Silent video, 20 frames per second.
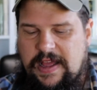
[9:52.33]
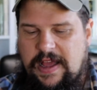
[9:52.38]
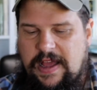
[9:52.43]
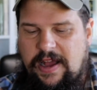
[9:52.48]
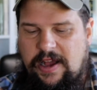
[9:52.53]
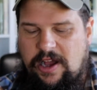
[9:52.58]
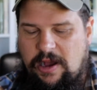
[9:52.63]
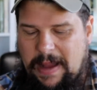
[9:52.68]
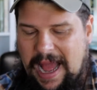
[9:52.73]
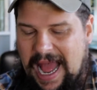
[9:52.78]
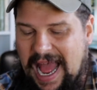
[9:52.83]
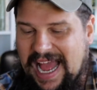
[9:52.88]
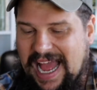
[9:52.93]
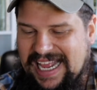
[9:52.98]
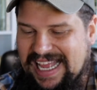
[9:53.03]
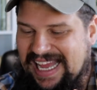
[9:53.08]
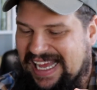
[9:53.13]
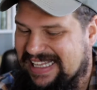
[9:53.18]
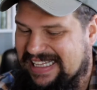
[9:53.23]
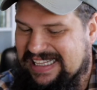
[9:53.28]
I
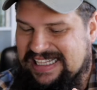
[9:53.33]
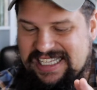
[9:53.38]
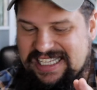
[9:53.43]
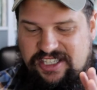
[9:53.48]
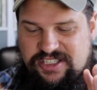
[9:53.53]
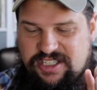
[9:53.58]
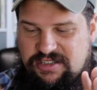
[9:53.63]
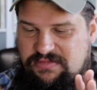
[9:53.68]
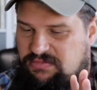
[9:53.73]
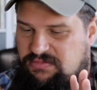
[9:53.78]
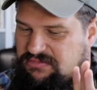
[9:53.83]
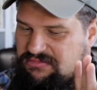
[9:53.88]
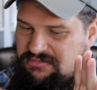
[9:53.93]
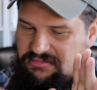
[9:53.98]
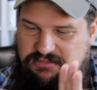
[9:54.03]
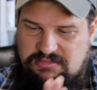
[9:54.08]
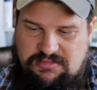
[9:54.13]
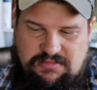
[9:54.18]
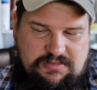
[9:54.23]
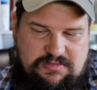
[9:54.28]
got this.
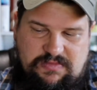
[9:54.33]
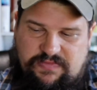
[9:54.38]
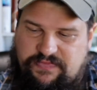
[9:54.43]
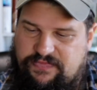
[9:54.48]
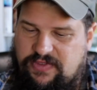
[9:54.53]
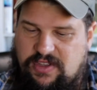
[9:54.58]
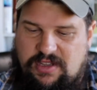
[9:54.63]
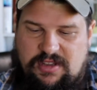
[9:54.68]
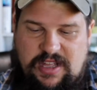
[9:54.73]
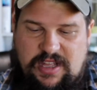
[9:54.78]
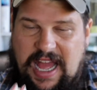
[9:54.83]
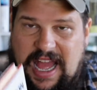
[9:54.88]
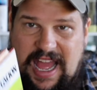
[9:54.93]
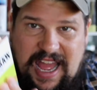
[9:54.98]
I